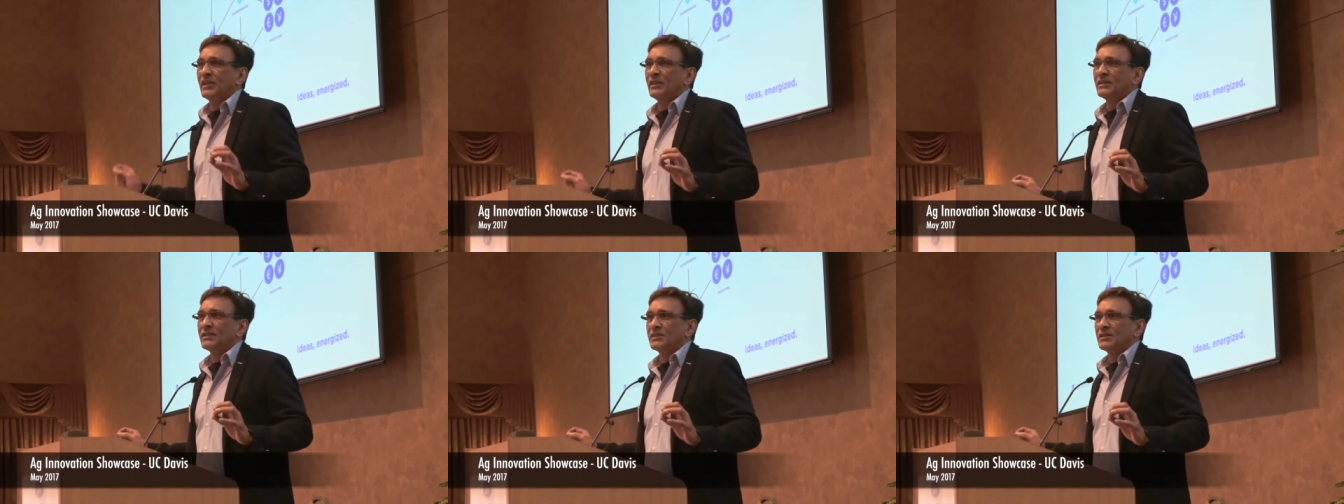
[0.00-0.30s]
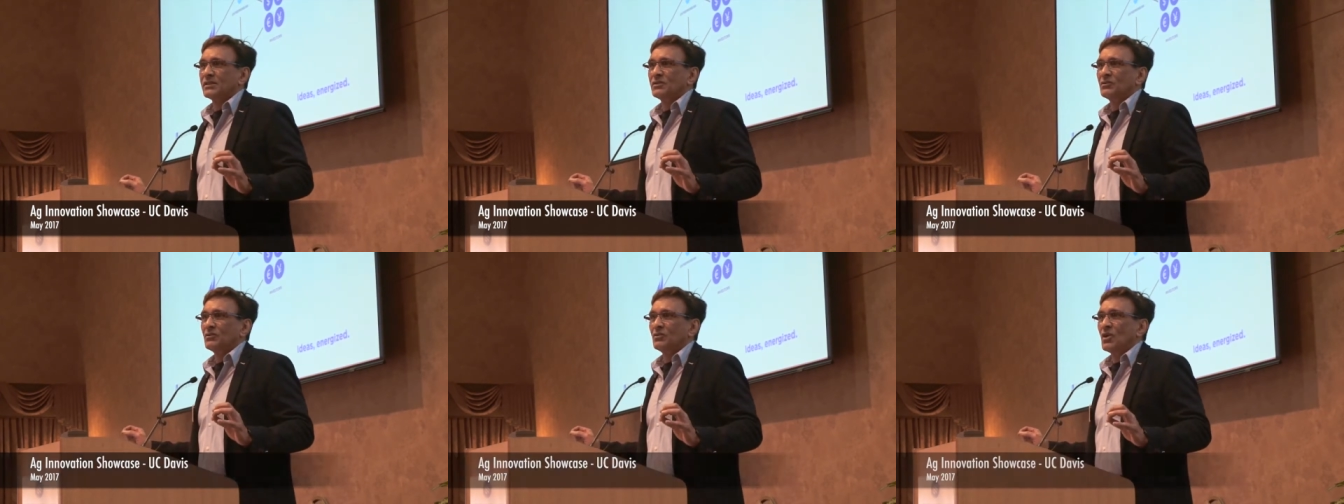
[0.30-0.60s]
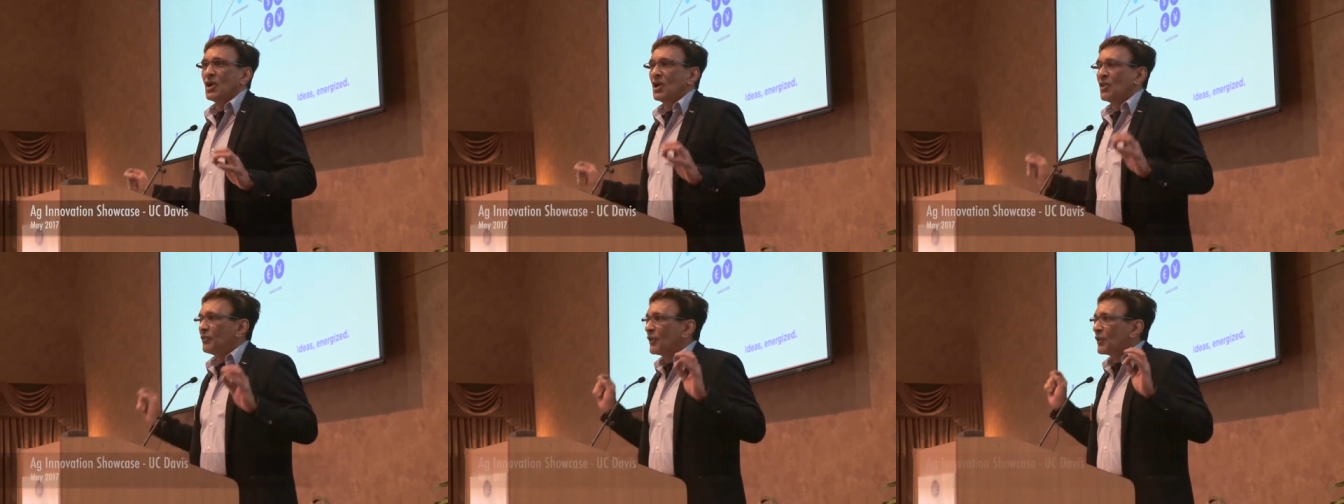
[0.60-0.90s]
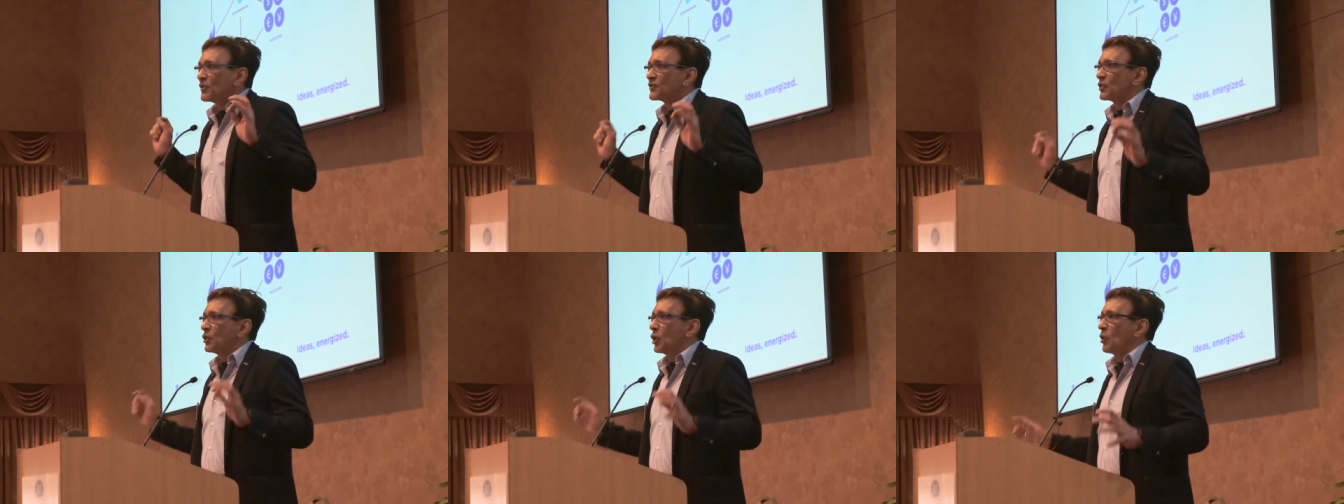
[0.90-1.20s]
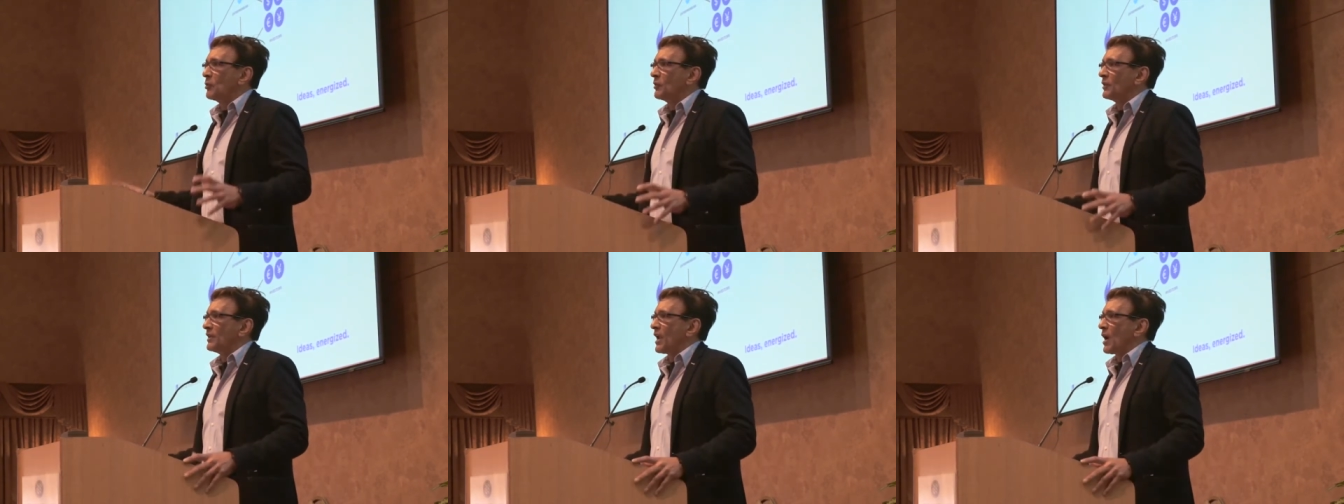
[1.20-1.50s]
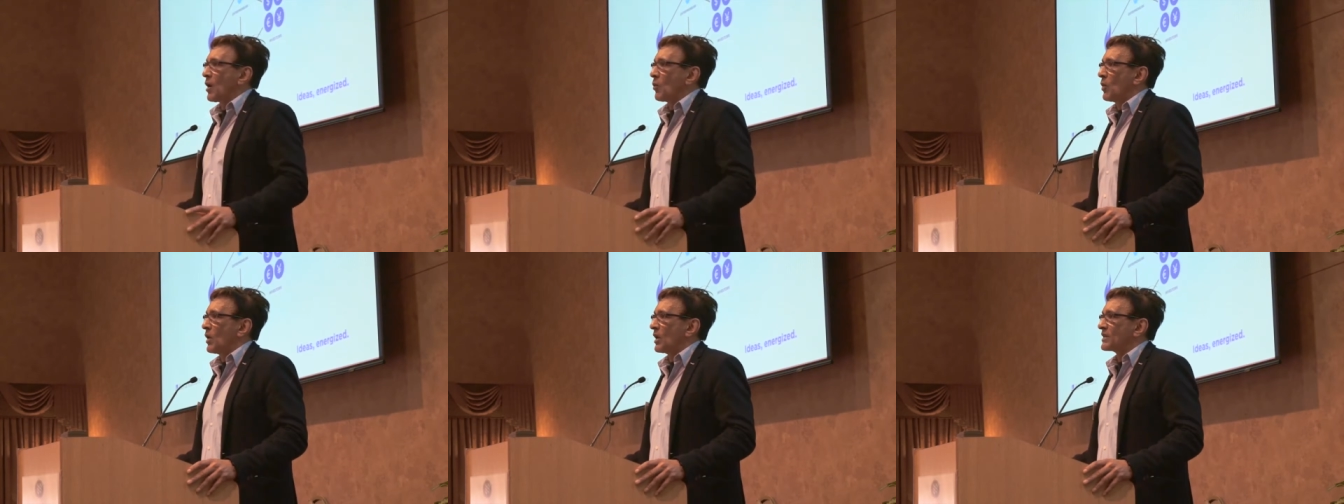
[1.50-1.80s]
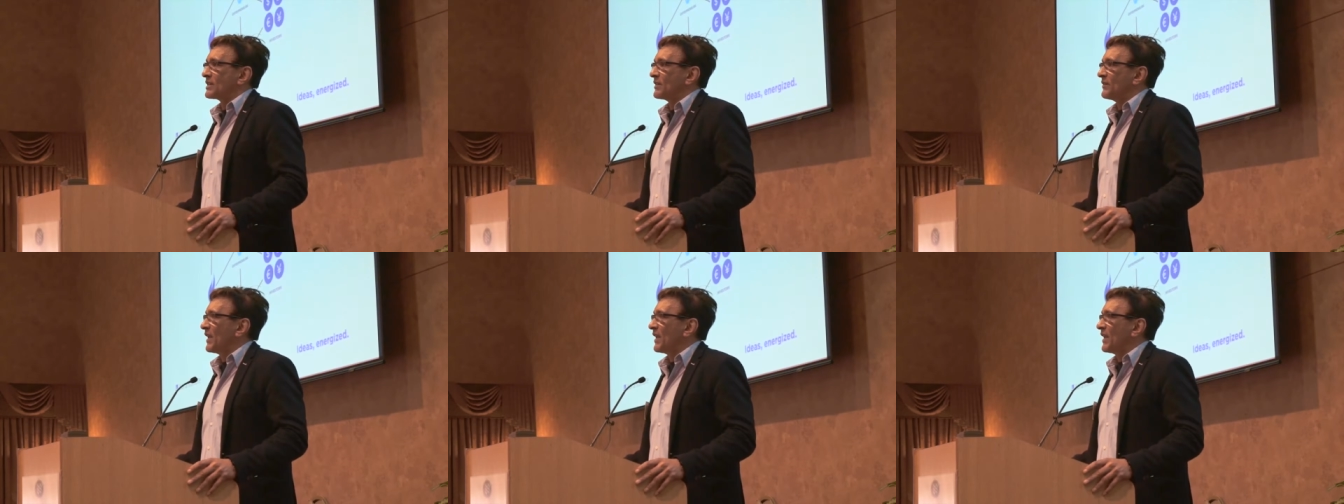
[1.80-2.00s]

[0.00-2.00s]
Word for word: into those global networks.